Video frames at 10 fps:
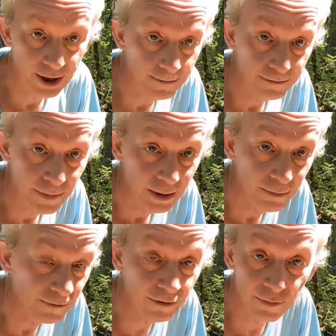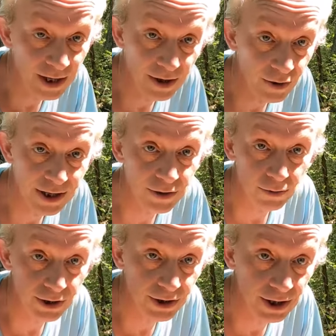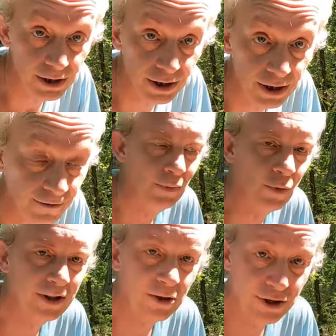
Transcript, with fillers: them. But for me, there is no distinction. If what they're